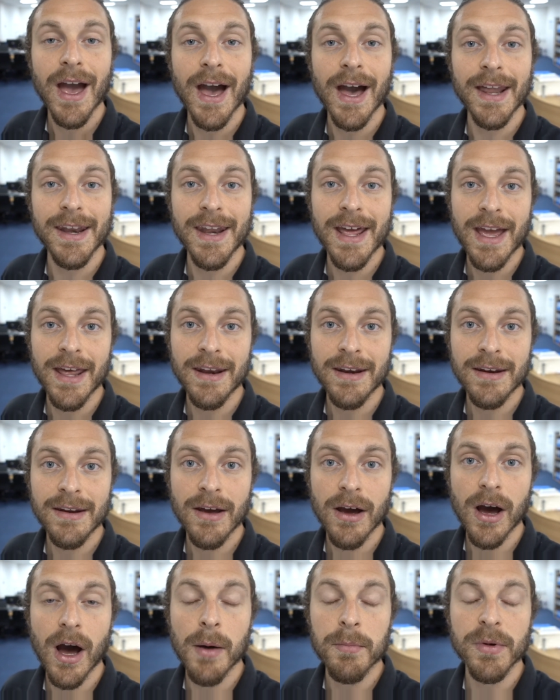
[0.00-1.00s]
and then
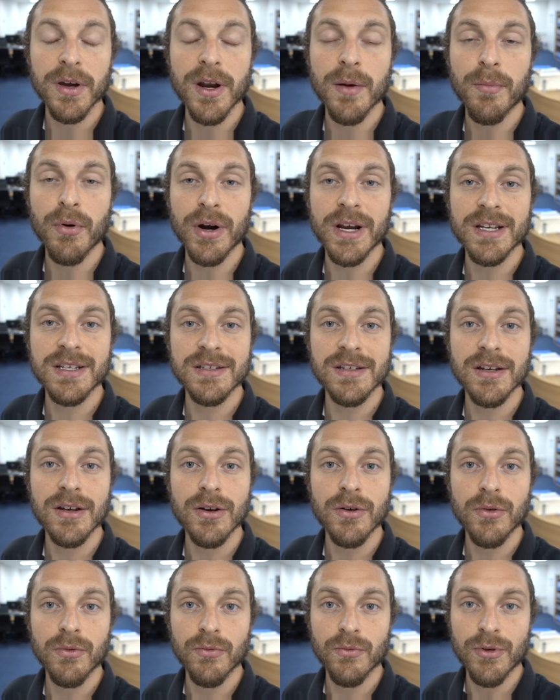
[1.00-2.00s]
I'm going to press
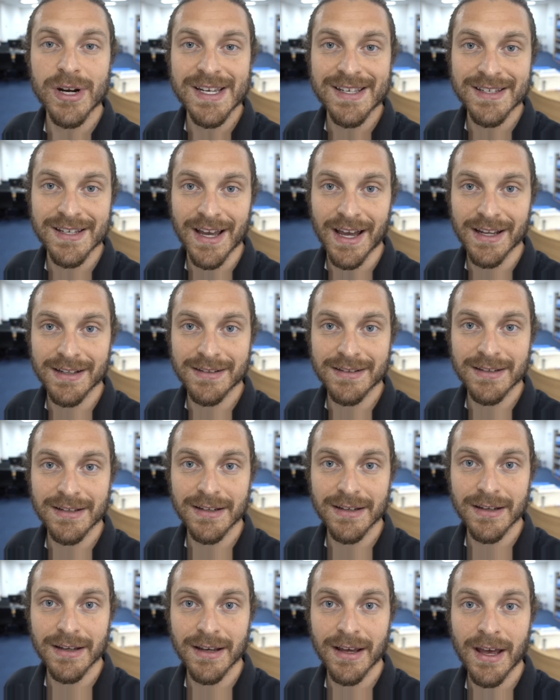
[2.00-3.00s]
reset.
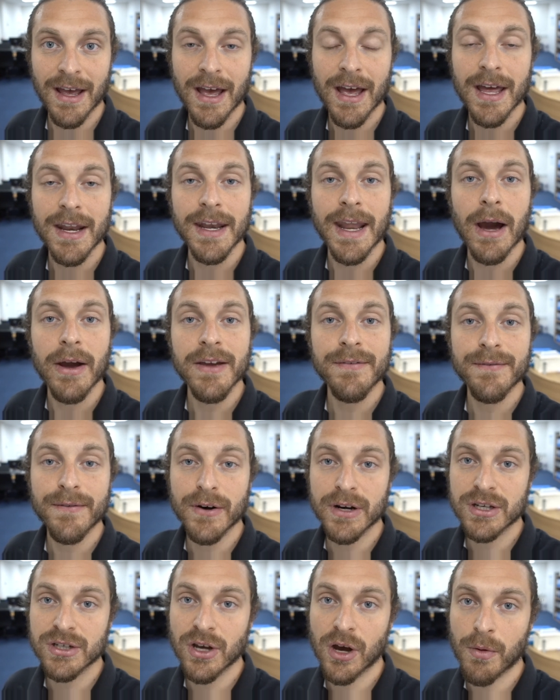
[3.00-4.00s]
Now, if
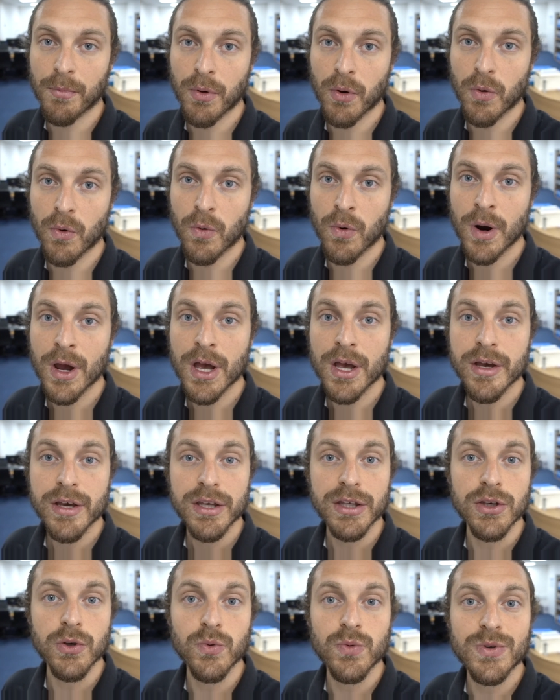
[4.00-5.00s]
for example
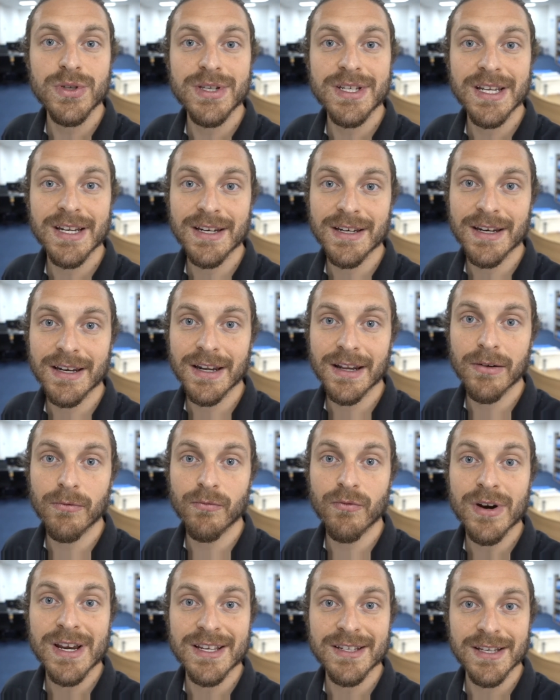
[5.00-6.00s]
you didn't
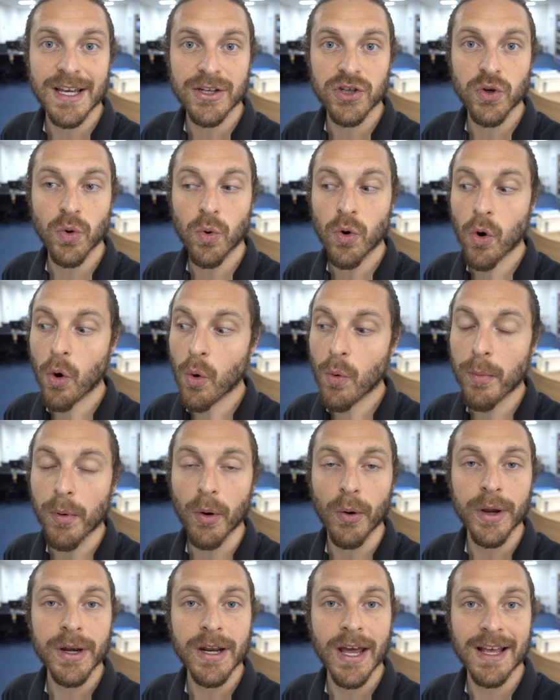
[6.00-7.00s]
reset your call
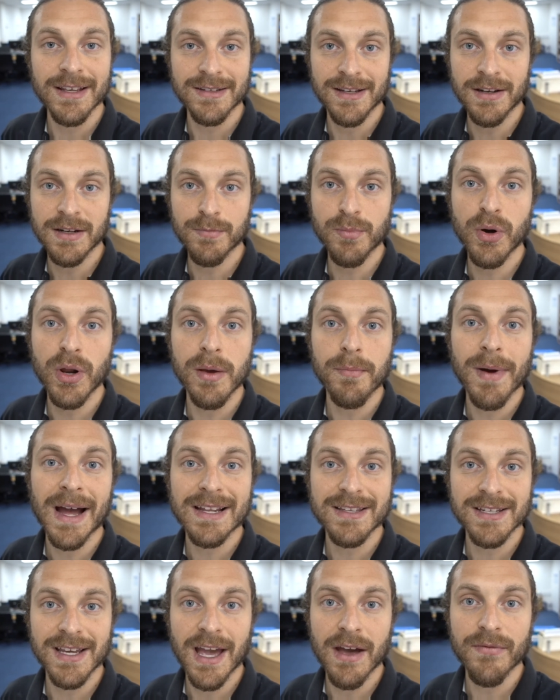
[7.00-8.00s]
point, as in put it
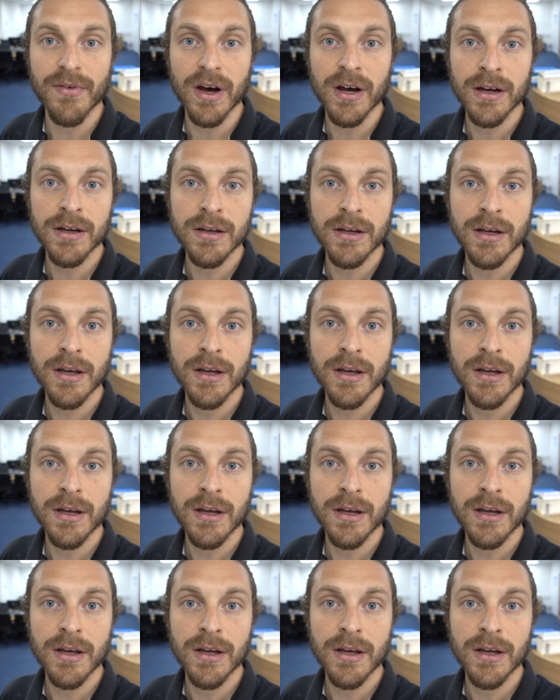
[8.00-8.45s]
back together,